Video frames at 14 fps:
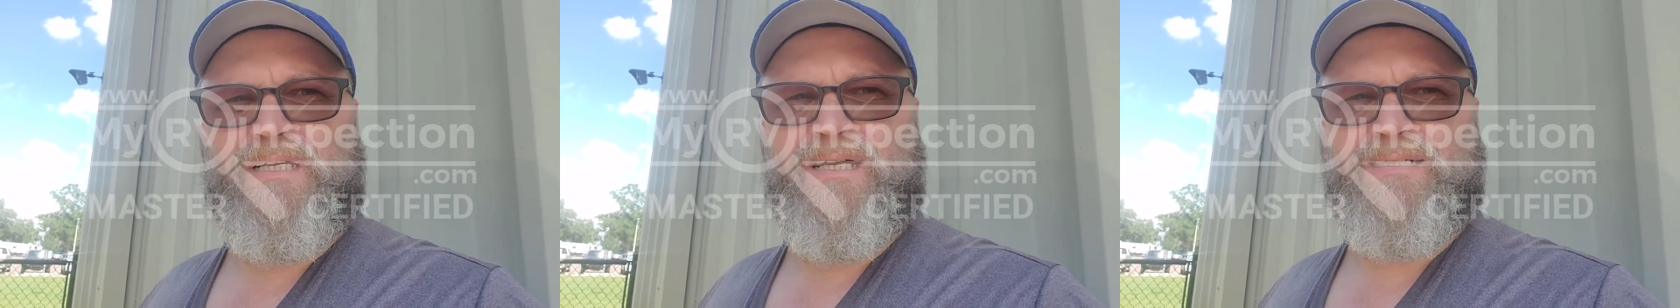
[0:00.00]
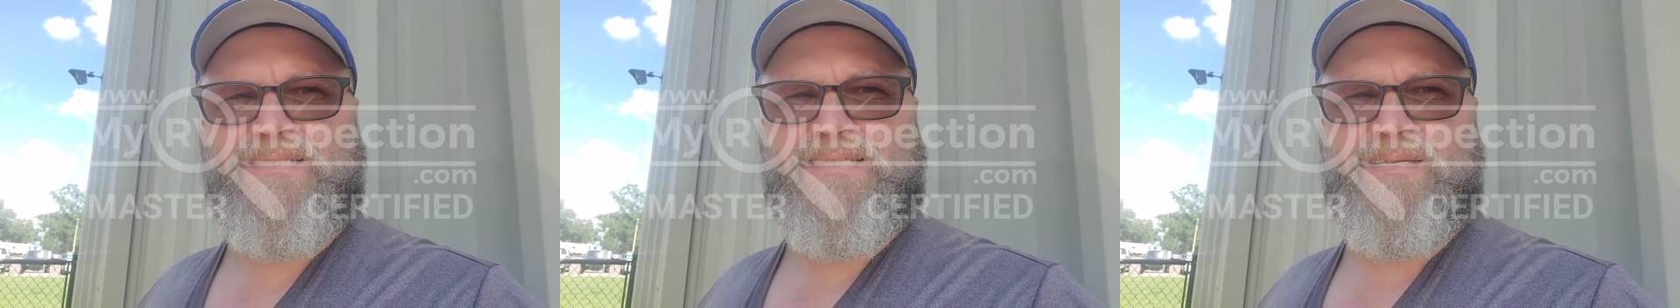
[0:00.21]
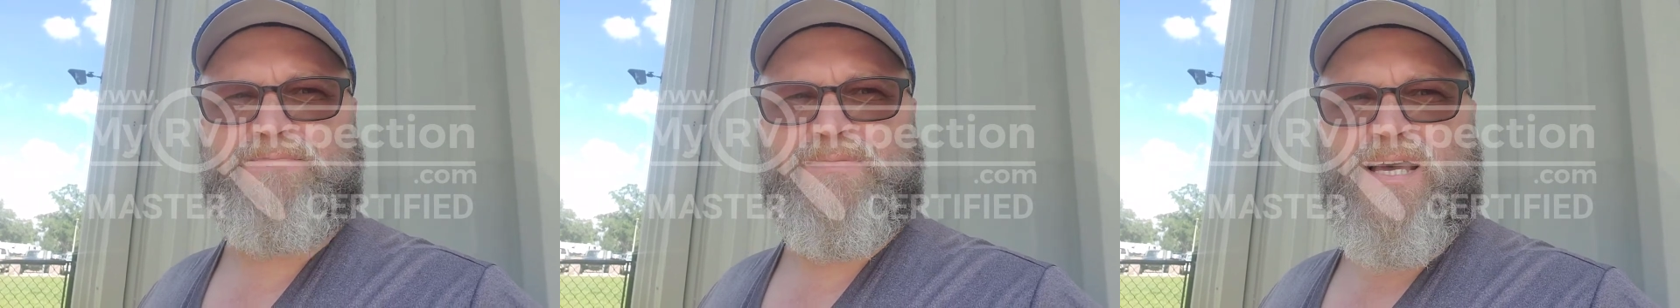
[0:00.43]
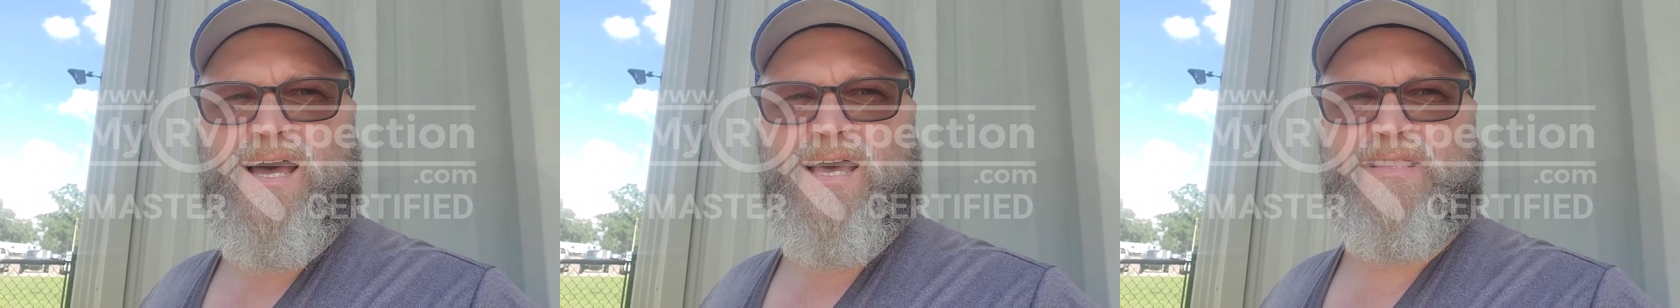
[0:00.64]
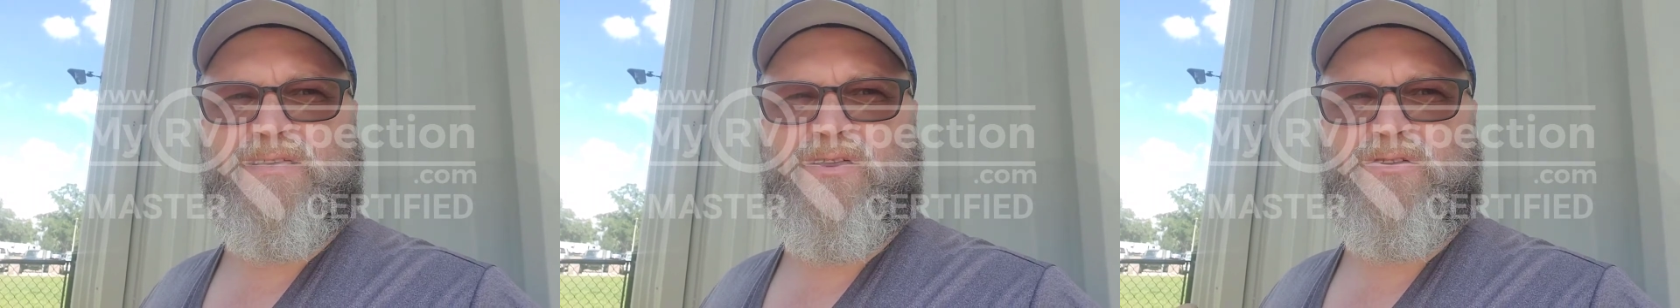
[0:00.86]
uh, zip
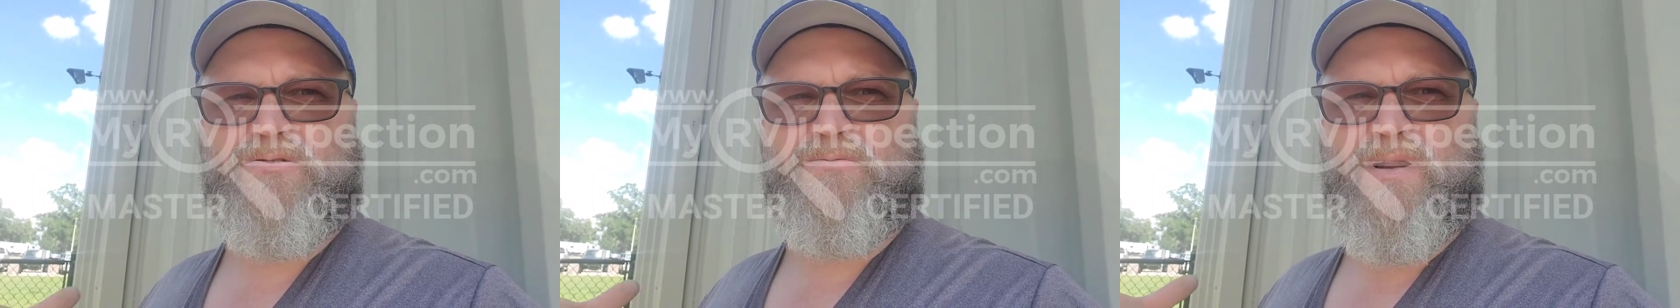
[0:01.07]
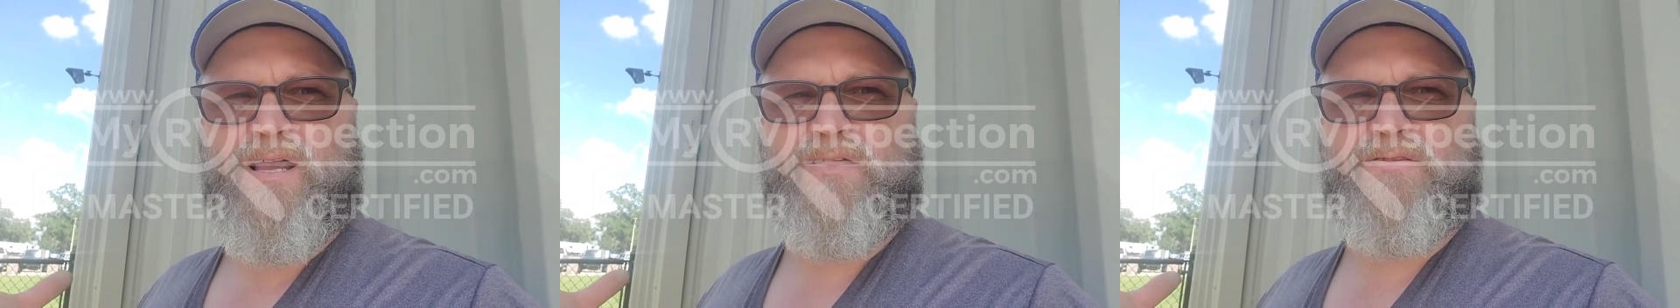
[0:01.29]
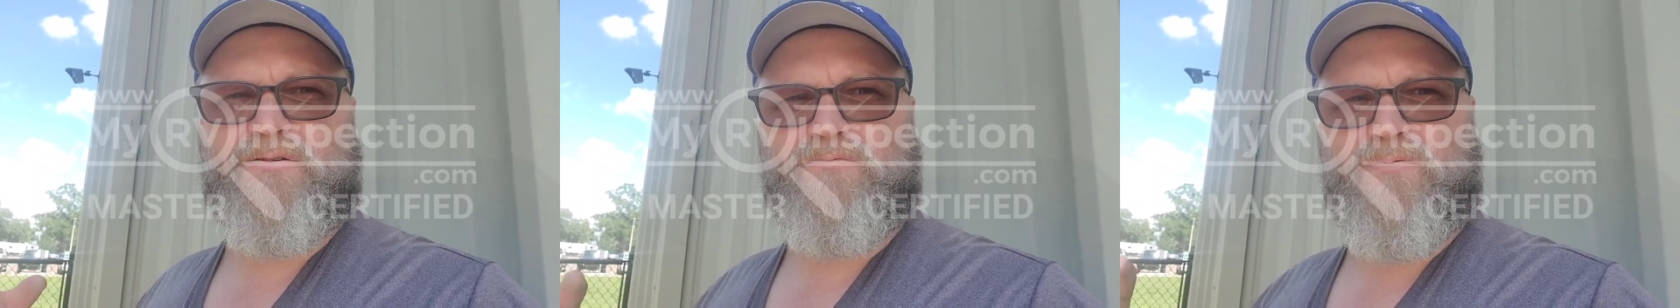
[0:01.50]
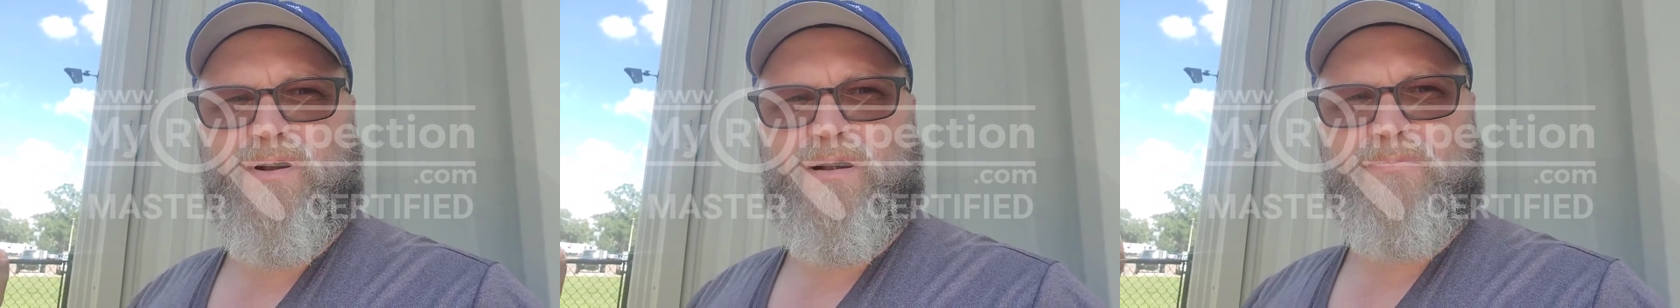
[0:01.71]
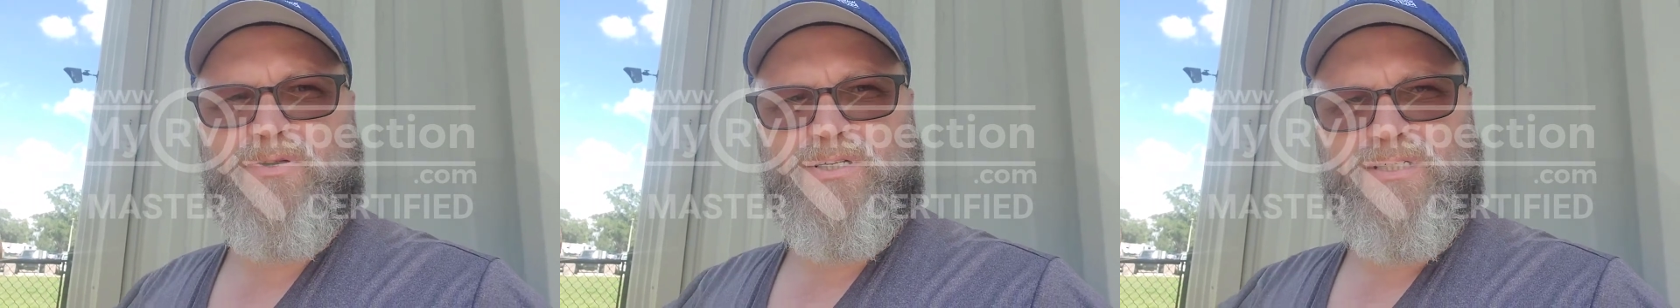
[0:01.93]
tie that goes around the
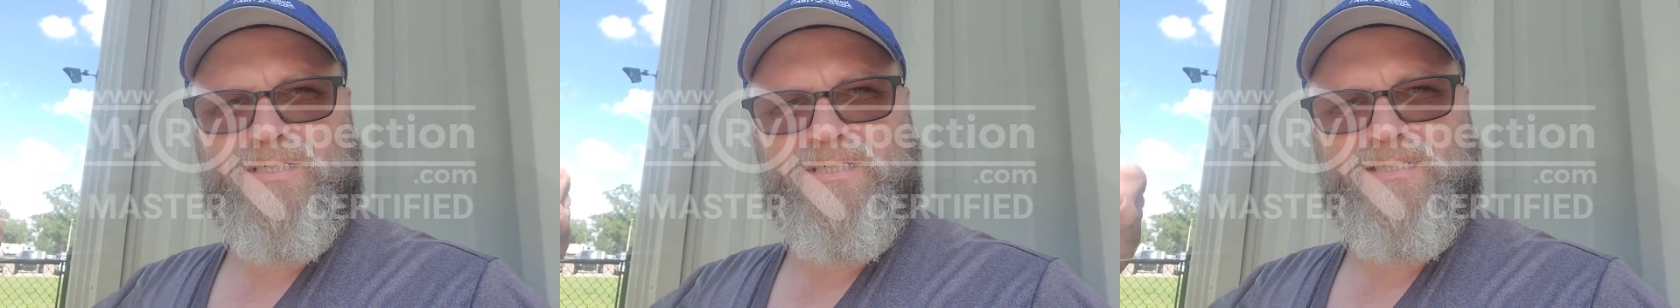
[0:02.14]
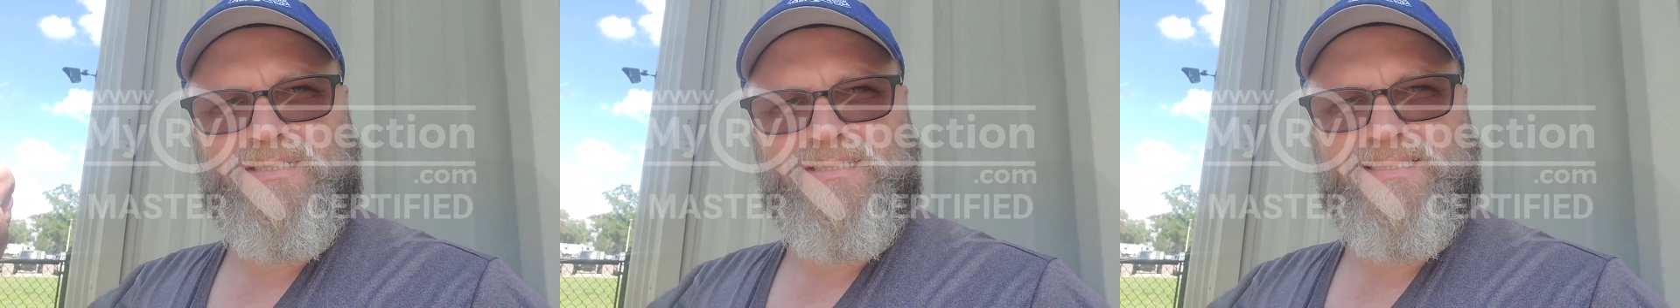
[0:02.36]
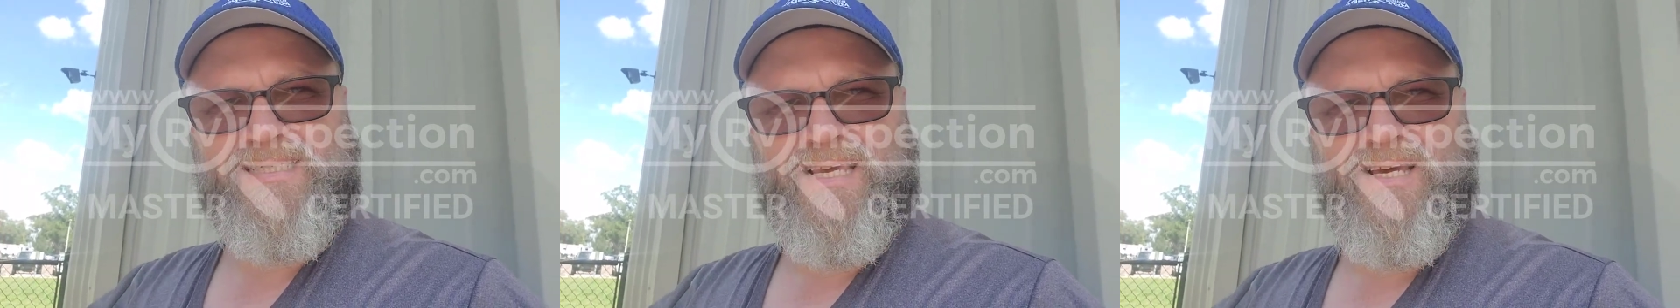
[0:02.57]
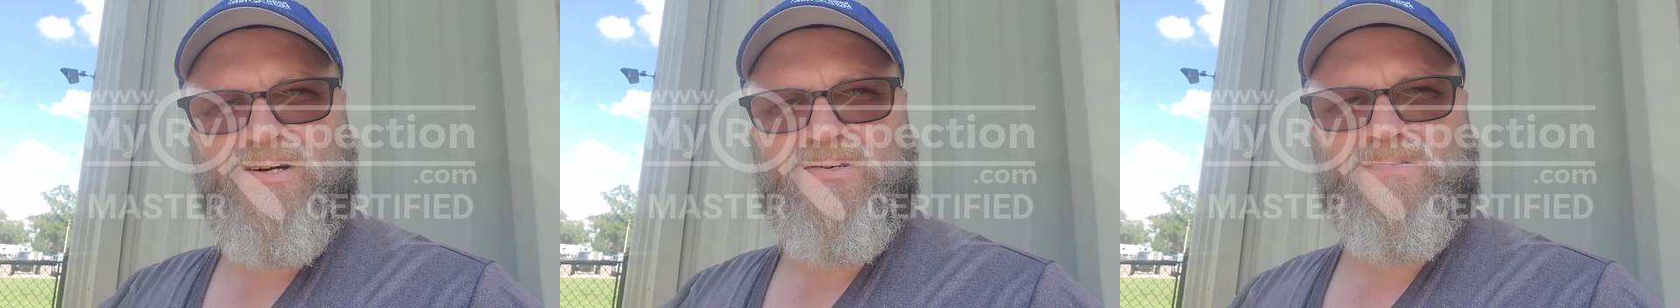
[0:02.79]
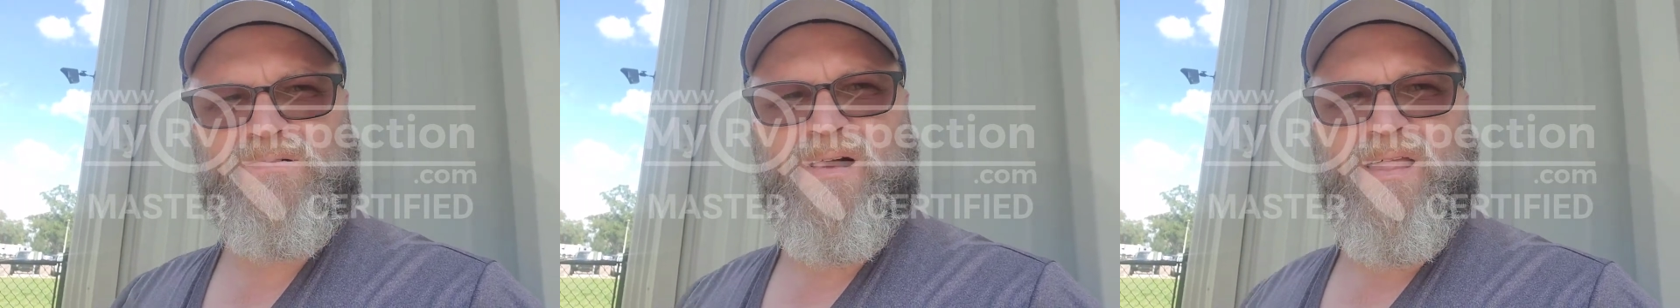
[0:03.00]
rubber
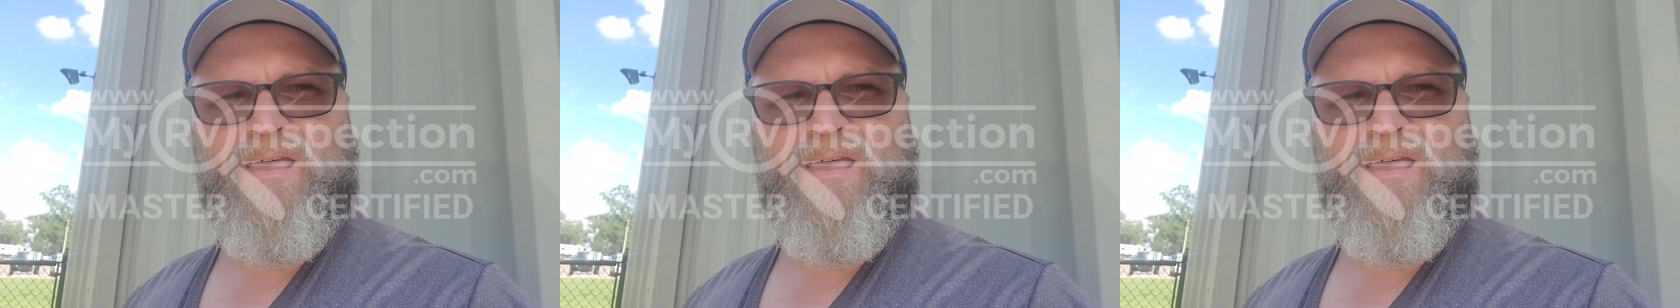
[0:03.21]
seal.